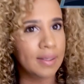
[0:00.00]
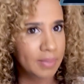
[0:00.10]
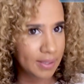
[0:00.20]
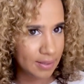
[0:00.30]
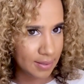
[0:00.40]

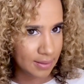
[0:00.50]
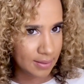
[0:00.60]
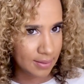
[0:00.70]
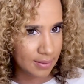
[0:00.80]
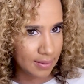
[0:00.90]

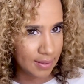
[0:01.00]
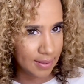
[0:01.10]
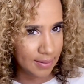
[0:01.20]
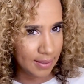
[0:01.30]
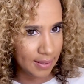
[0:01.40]

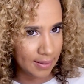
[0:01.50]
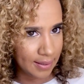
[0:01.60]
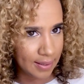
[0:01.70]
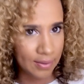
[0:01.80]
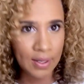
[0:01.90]
all right,
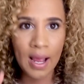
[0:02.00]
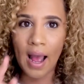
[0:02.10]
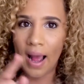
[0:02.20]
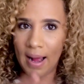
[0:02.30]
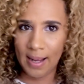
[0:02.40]
now
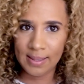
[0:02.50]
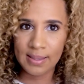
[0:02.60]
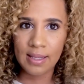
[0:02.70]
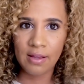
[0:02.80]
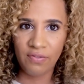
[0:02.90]
I
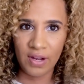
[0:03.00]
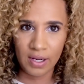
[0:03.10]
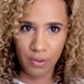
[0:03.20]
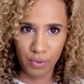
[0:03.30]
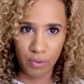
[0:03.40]
seen the
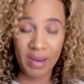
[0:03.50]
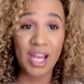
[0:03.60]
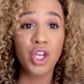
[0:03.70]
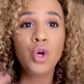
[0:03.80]
fucking roommate.